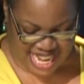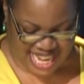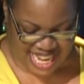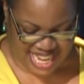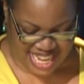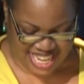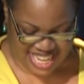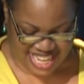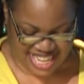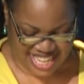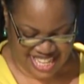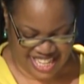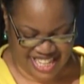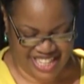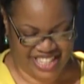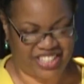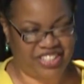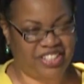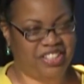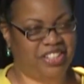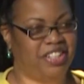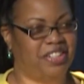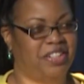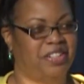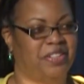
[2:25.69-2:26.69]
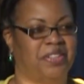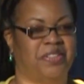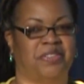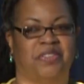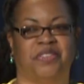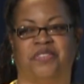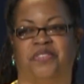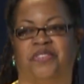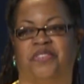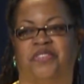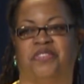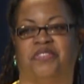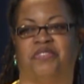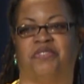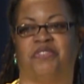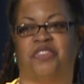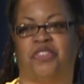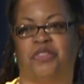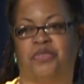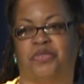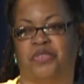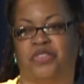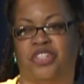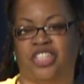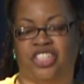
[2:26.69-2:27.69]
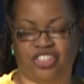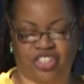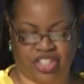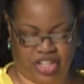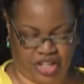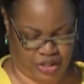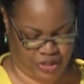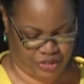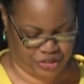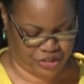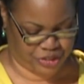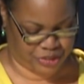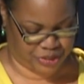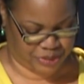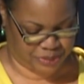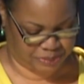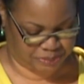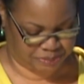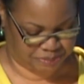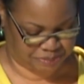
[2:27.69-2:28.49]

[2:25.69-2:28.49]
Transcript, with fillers: and the French culture.